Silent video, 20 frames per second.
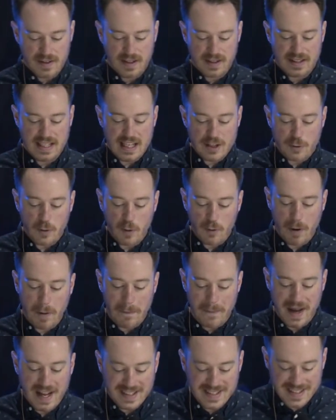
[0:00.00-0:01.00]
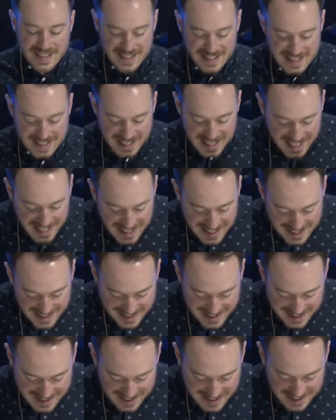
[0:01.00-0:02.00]
That's what repentance
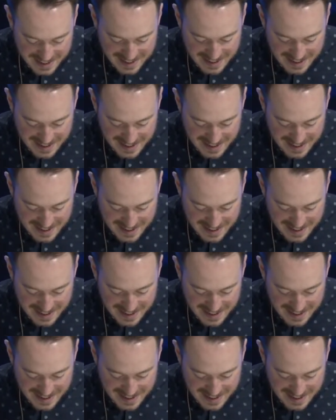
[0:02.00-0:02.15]
is.